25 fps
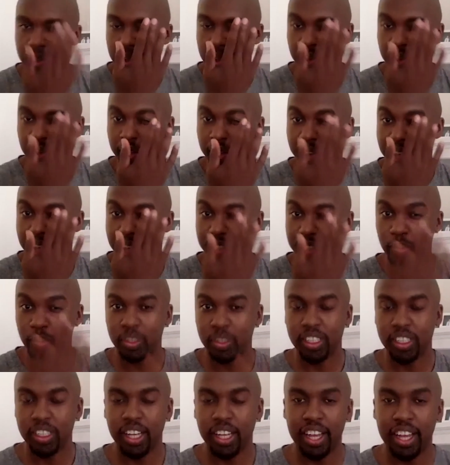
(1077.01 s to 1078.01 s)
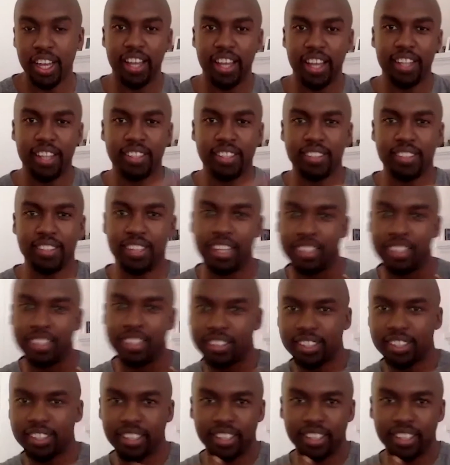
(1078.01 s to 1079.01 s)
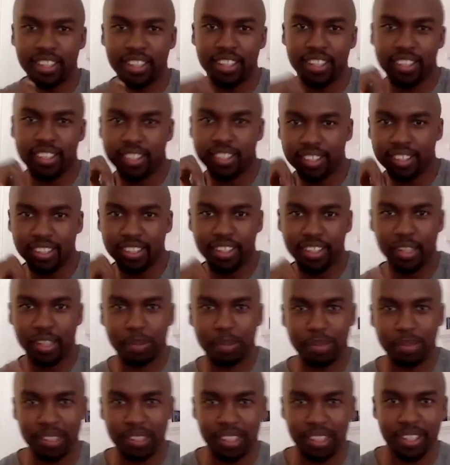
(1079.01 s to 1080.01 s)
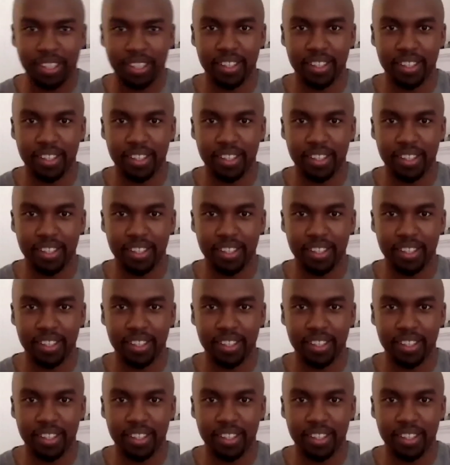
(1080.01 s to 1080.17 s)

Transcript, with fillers: Okay, so with your hands, you like to, uh, you know what I'm saying?